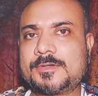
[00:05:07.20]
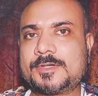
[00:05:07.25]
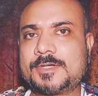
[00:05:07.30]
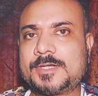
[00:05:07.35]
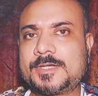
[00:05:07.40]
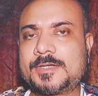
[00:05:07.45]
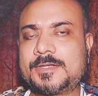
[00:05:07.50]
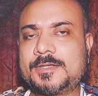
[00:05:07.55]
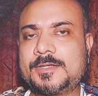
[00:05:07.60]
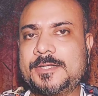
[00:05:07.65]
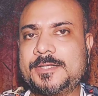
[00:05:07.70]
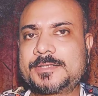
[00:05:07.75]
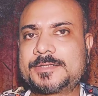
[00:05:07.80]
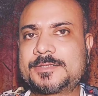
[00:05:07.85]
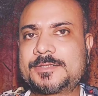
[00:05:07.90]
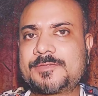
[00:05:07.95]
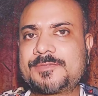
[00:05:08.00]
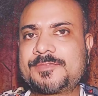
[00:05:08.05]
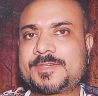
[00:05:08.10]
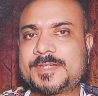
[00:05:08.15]
a
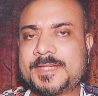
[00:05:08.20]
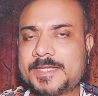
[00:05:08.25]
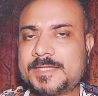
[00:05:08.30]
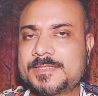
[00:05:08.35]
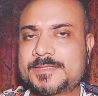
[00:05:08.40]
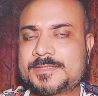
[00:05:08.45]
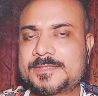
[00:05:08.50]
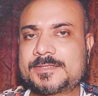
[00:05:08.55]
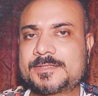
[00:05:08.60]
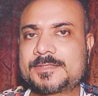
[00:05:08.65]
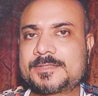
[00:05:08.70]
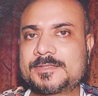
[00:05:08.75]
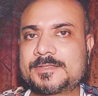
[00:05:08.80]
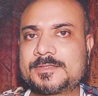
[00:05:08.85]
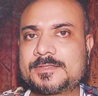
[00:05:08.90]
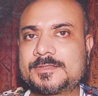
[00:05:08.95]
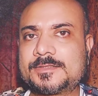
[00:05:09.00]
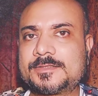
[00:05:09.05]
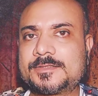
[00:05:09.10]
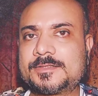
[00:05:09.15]
list of tests
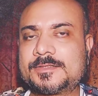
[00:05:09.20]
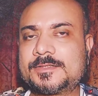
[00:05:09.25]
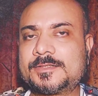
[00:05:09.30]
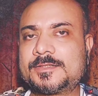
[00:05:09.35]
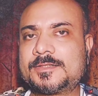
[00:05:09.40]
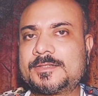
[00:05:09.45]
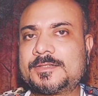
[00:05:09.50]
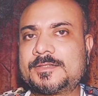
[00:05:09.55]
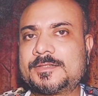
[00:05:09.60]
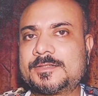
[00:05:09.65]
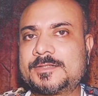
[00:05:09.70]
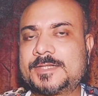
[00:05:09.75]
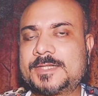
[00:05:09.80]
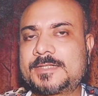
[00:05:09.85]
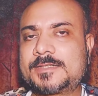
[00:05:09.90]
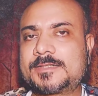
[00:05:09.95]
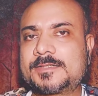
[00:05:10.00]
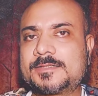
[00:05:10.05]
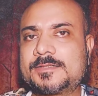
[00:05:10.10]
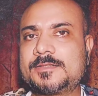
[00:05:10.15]

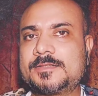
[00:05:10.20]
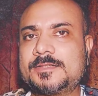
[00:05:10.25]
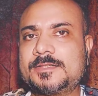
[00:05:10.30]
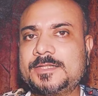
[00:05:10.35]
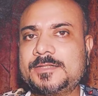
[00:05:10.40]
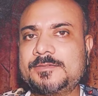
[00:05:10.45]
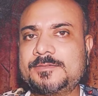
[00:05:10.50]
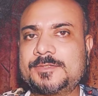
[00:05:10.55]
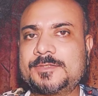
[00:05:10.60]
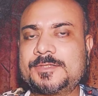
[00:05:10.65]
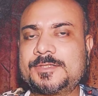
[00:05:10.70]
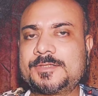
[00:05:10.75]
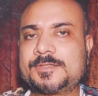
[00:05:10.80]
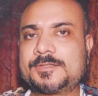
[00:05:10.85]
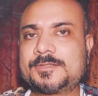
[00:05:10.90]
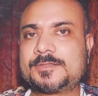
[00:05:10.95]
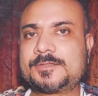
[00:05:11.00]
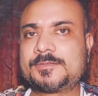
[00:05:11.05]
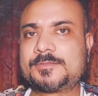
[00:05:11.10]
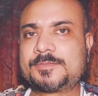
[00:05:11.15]
that he would
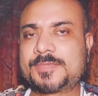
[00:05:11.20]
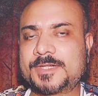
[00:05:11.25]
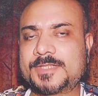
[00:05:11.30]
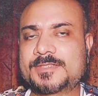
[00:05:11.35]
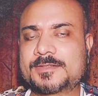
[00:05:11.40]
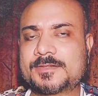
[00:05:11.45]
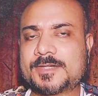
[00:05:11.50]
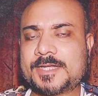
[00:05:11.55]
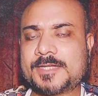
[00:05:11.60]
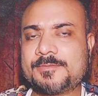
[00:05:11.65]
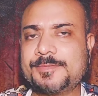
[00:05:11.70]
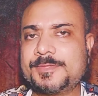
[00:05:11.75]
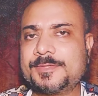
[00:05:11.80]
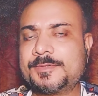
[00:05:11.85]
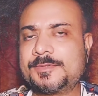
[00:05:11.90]
prescribe.